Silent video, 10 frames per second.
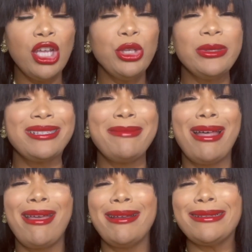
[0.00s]
You
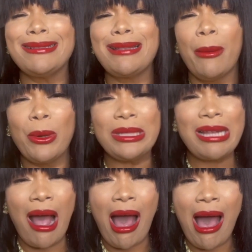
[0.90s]
smell like
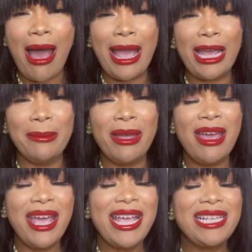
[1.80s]
summertime.
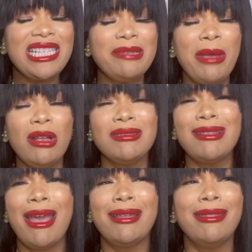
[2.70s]
It smells
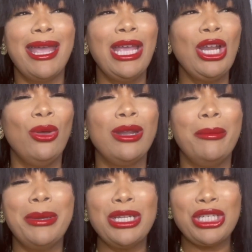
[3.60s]
like land on a
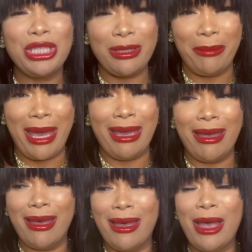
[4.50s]
beach in
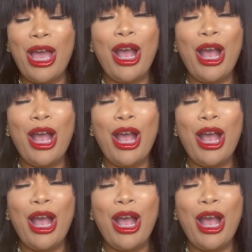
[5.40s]
Jamaica.